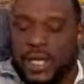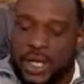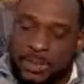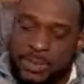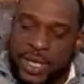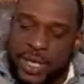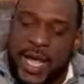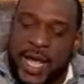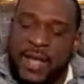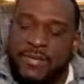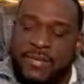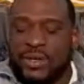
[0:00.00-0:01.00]
the good
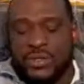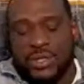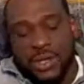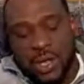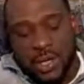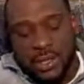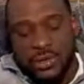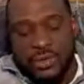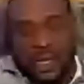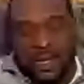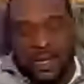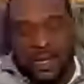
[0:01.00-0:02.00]
behaviors and
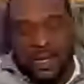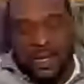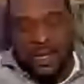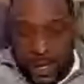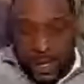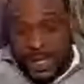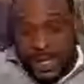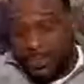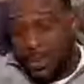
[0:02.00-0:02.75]
all. You know what I'm saying?